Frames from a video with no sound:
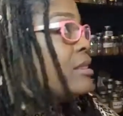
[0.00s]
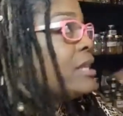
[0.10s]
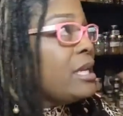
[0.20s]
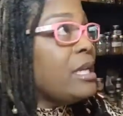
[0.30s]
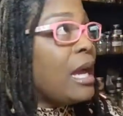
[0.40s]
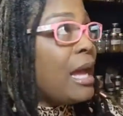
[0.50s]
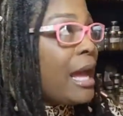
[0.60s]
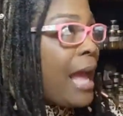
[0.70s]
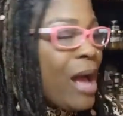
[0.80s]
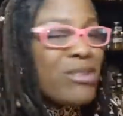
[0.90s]
The uh,
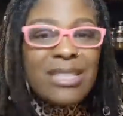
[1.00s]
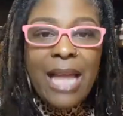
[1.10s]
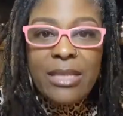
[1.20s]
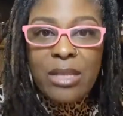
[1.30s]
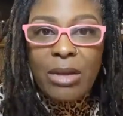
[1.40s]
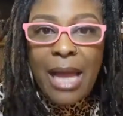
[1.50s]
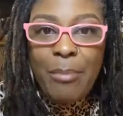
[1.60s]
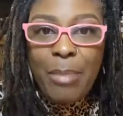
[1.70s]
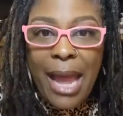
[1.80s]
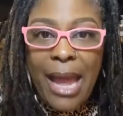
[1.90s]
house lights are
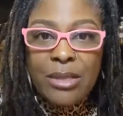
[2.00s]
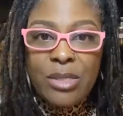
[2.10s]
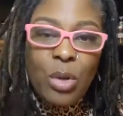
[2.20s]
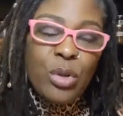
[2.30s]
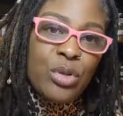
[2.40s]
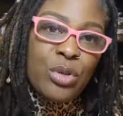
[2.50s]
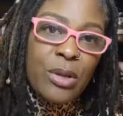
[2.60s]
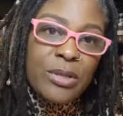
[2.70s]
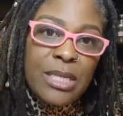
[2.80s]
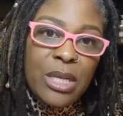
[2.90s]
not bad, so you do
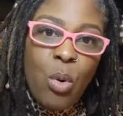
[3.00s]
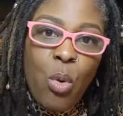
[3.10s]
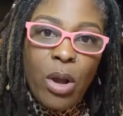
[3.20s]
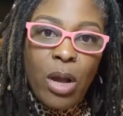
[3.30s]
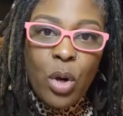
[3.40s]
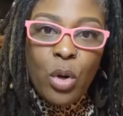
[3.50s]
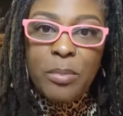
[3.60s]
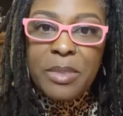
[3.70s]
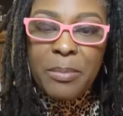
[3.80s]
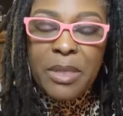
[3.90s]
see uh,
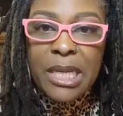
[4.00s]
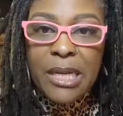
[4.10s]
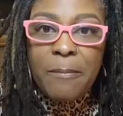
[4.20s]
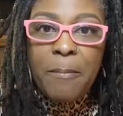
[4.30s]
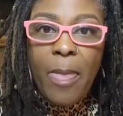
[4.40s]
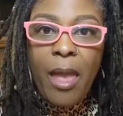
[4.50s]
herbs up there.